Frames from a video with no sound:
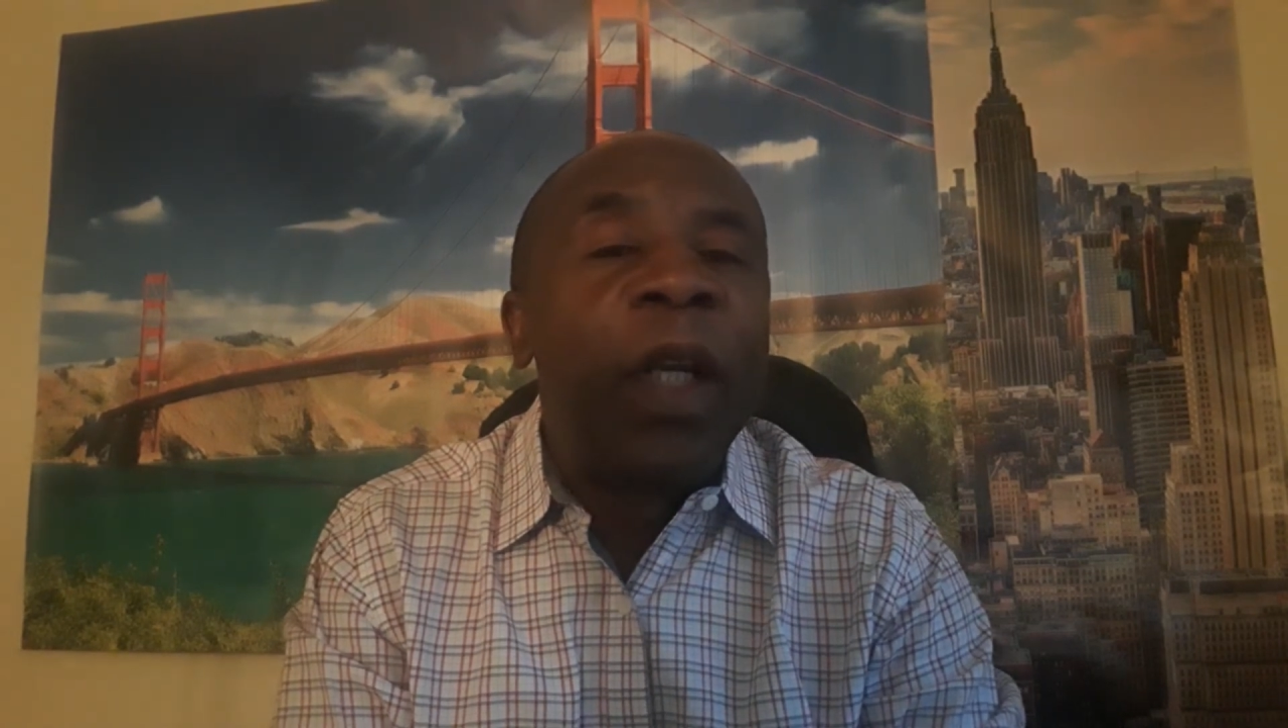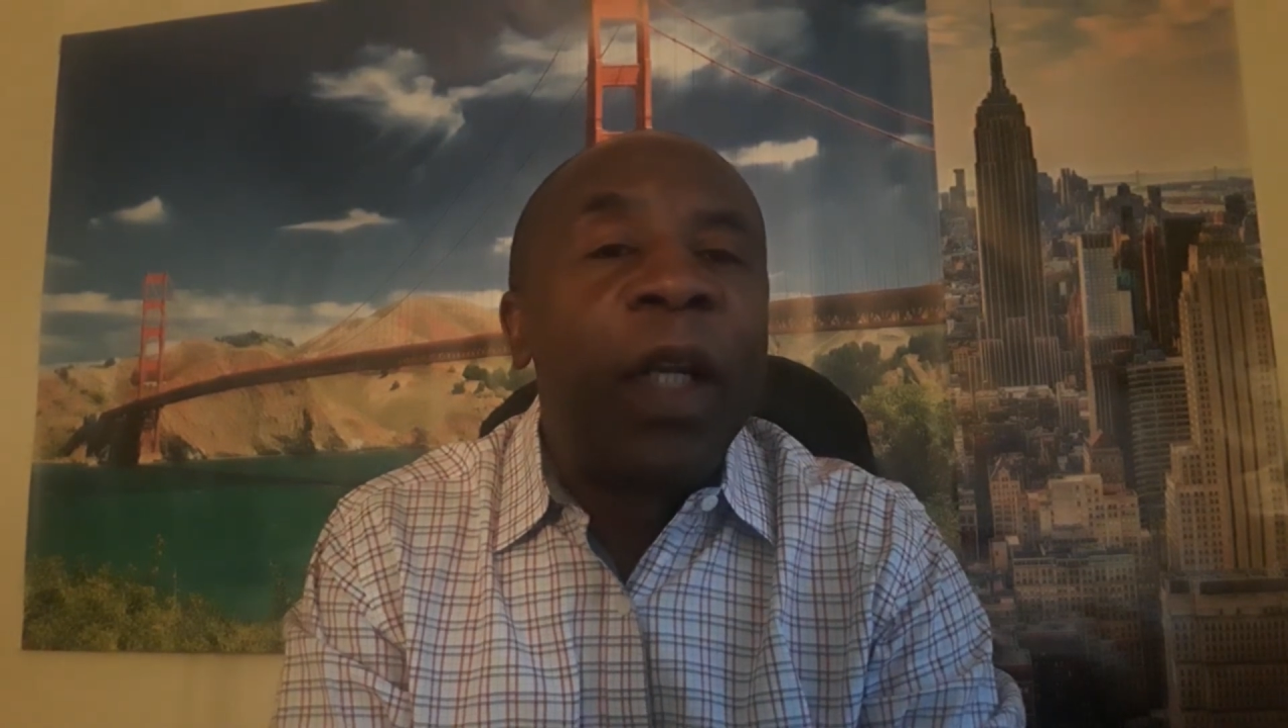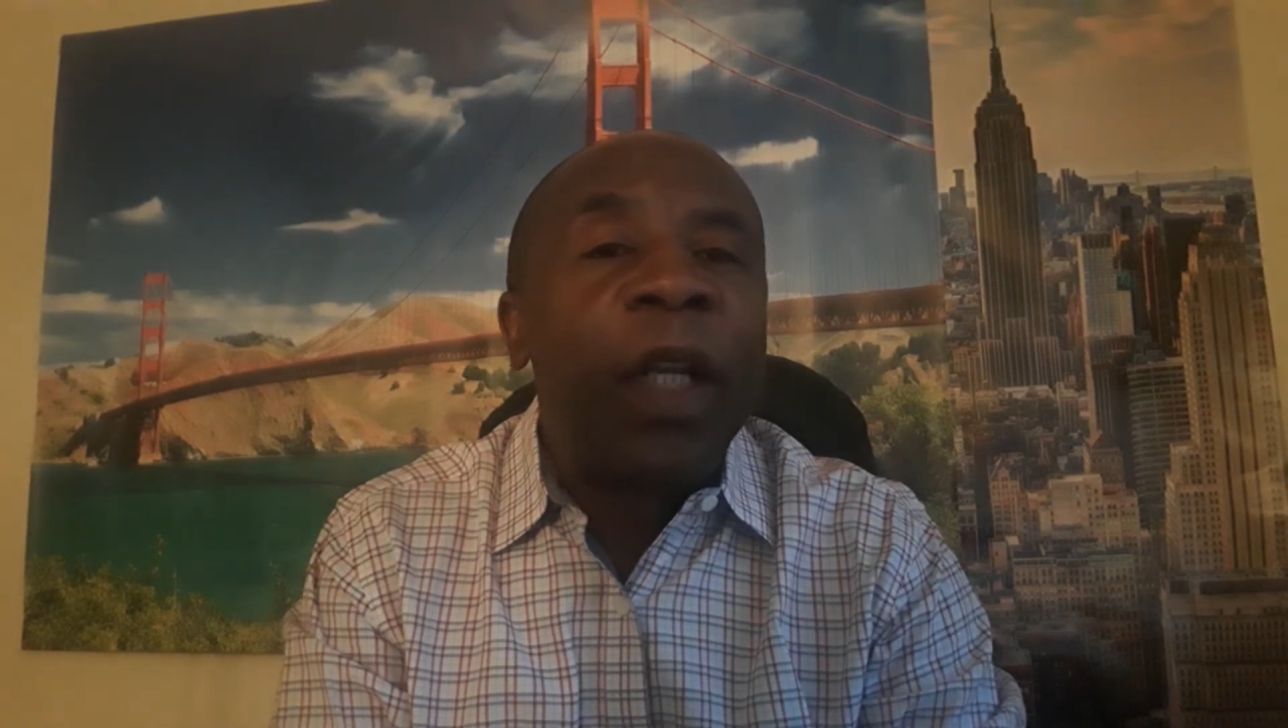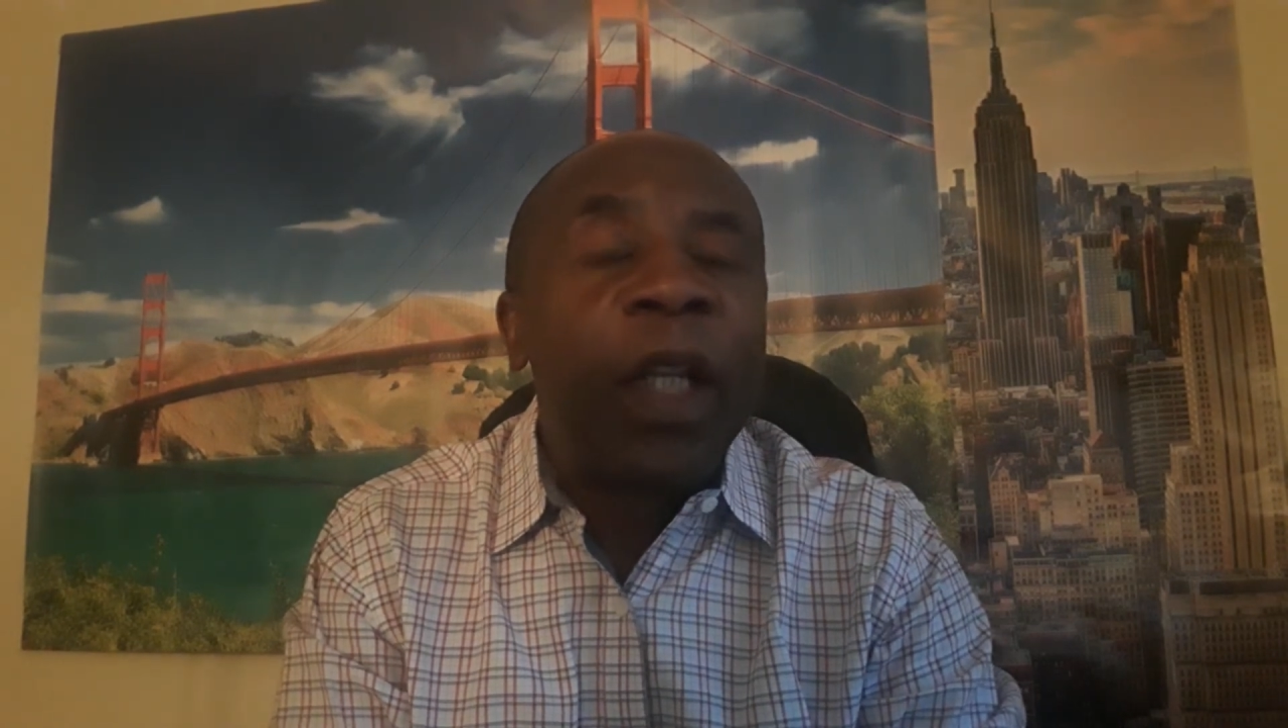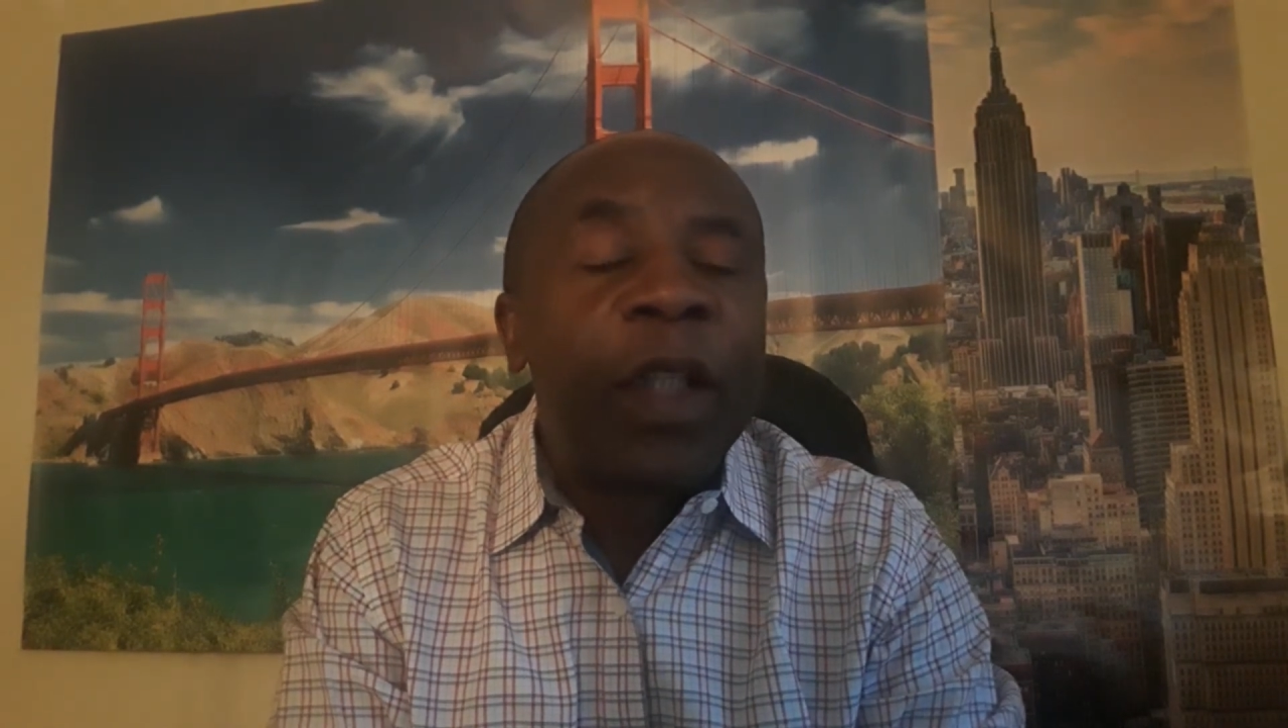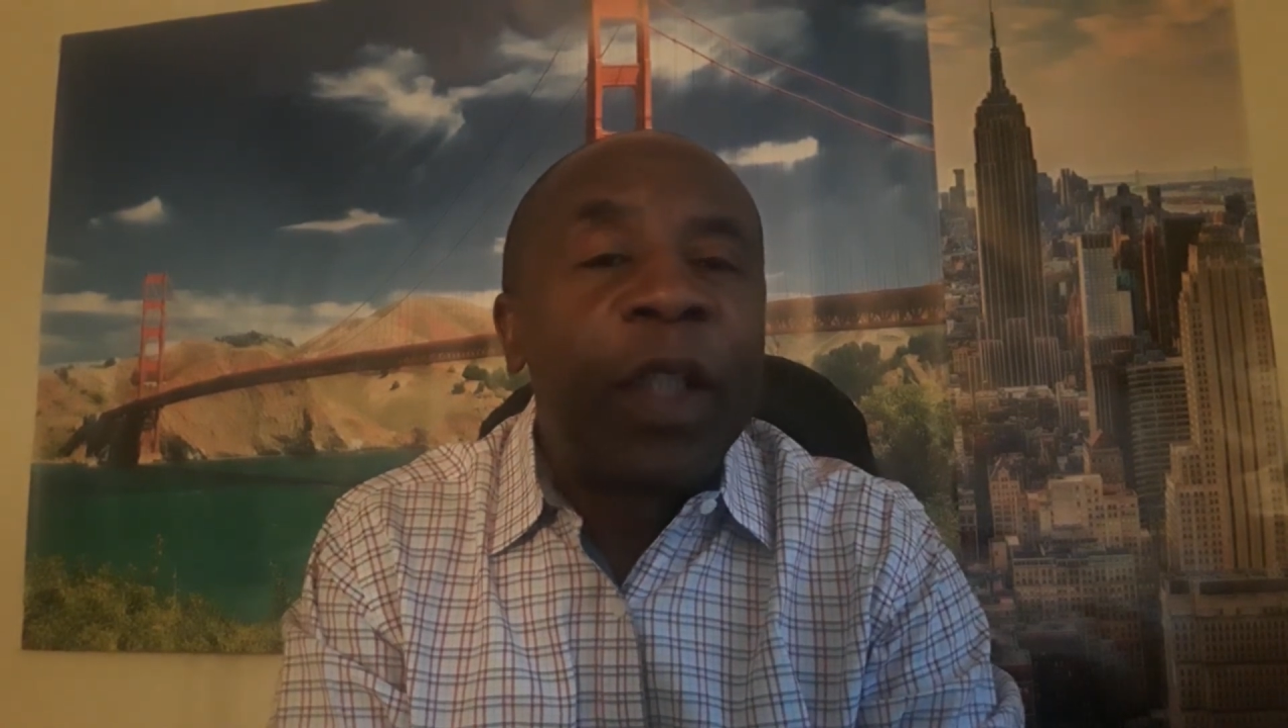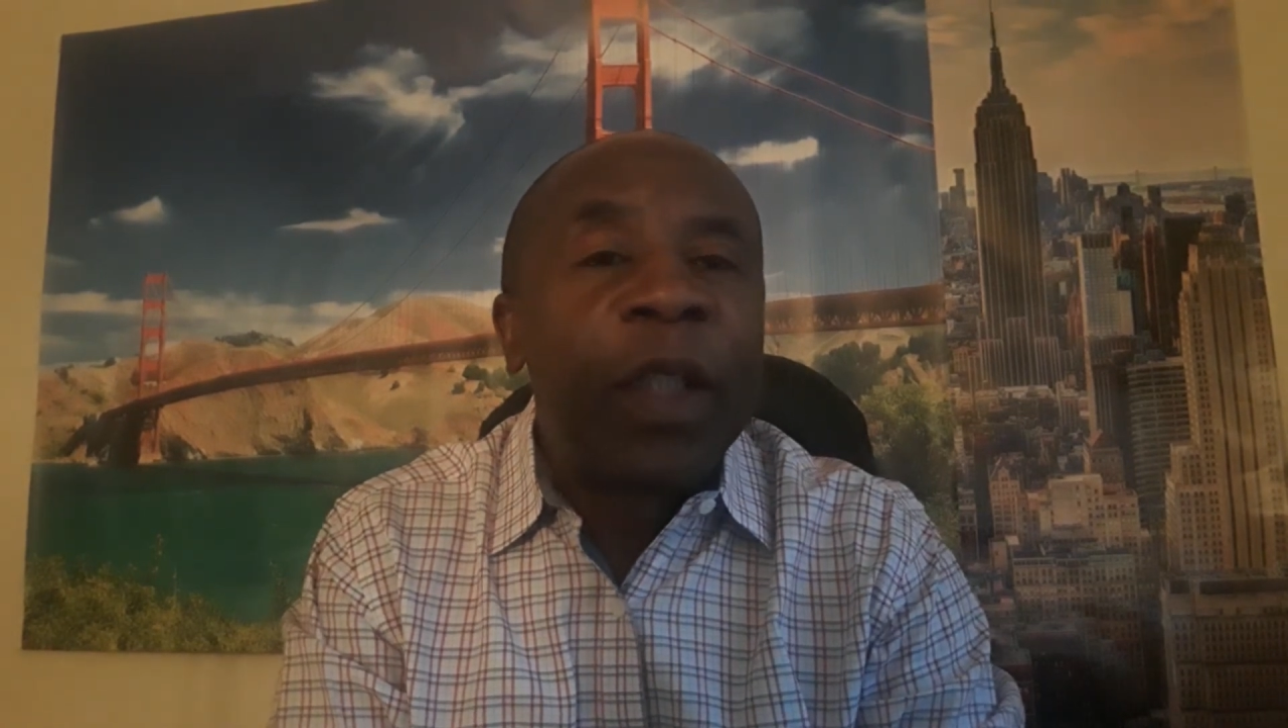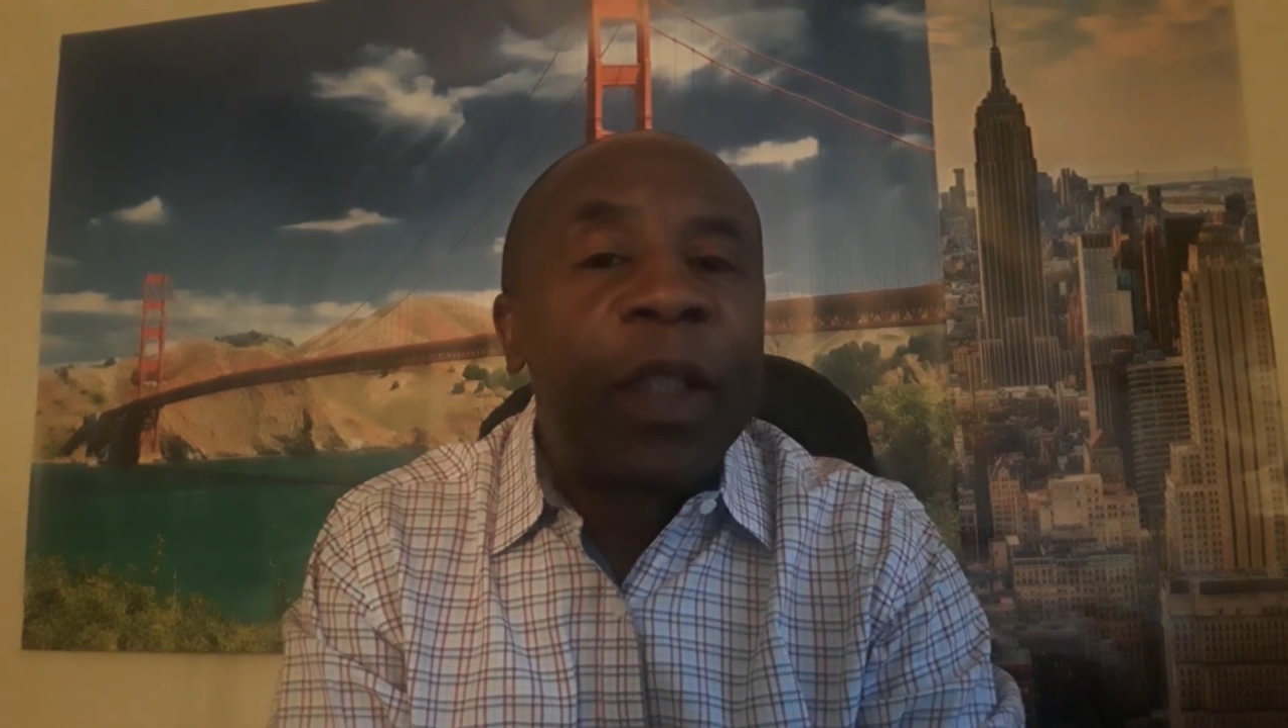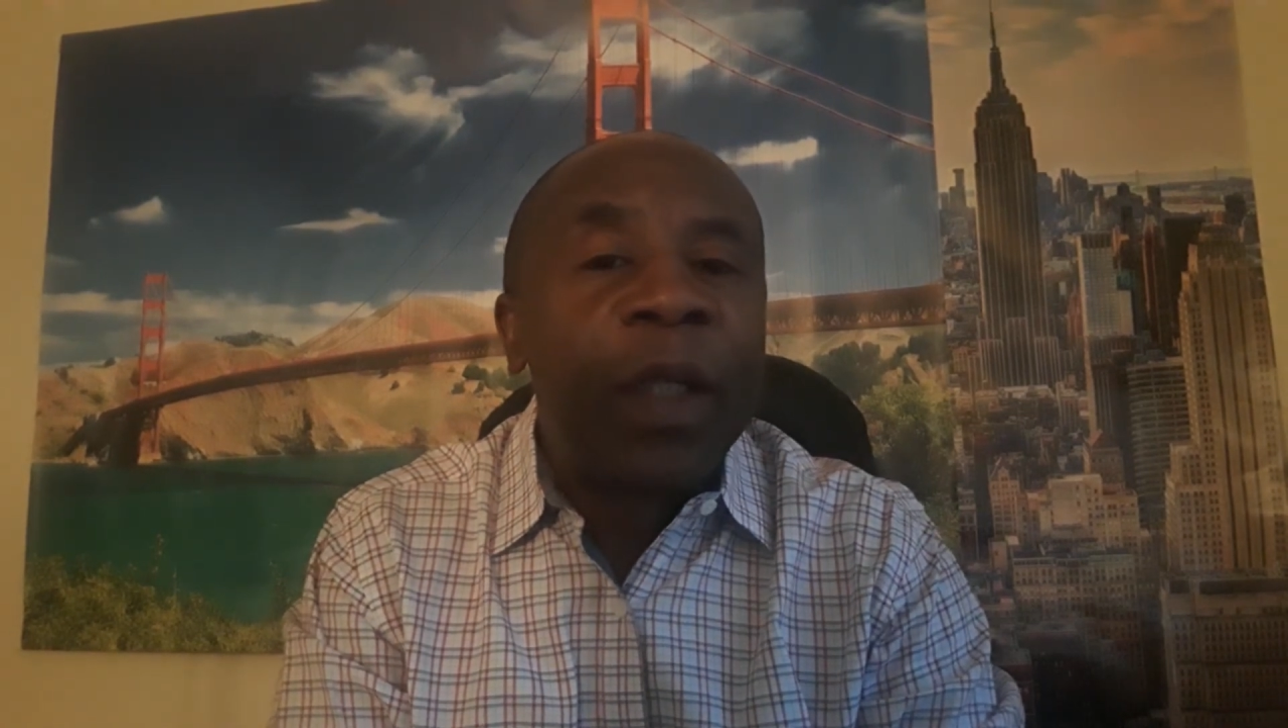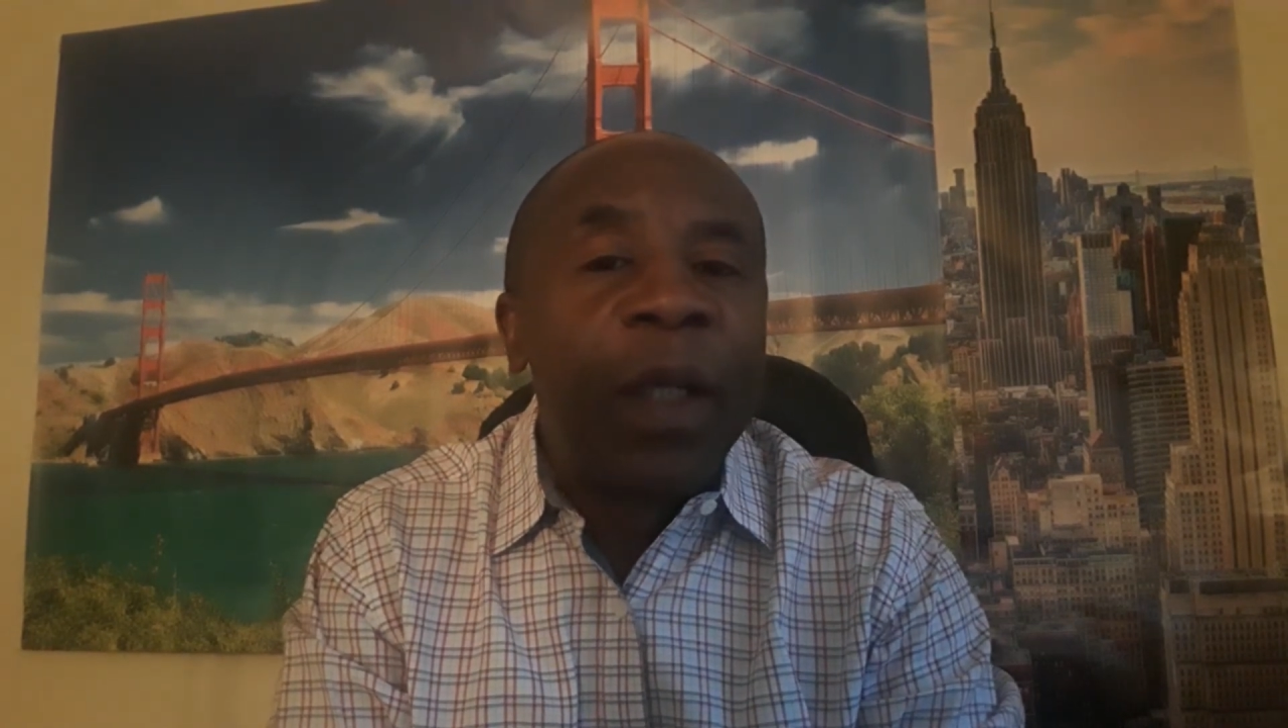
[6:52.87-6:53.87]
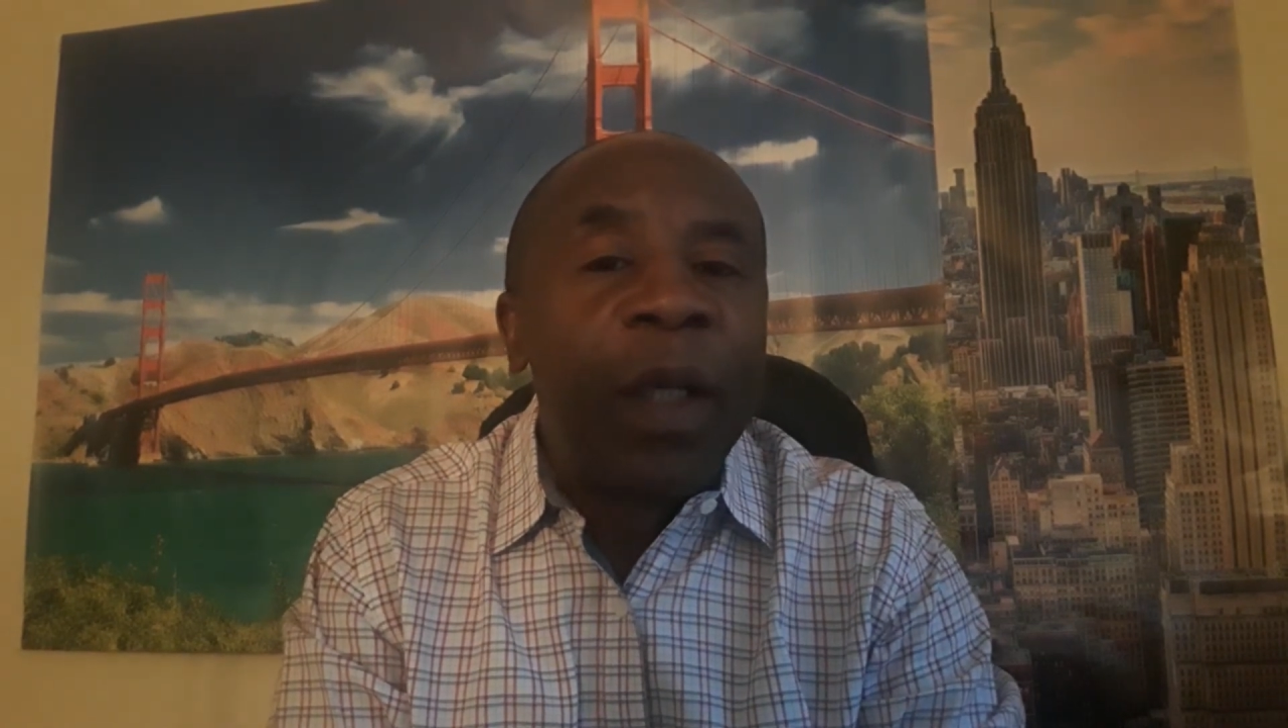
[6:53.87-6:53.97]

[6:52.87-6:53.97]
elections.